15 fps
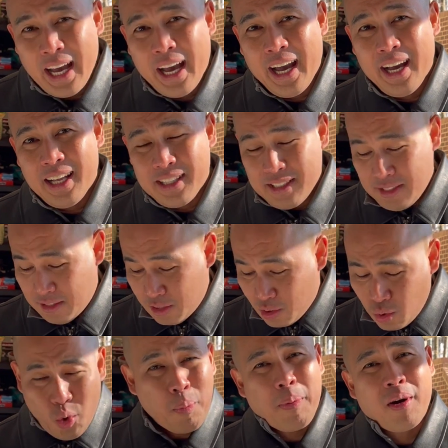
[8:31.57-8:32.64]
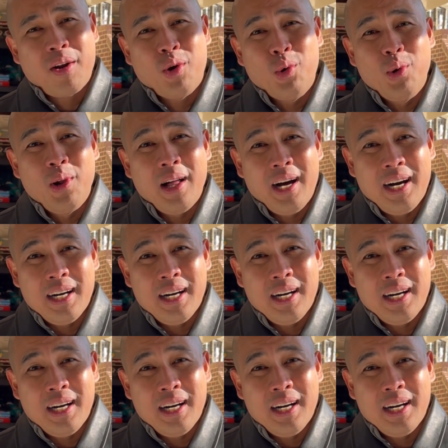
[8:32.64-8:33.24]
and super cool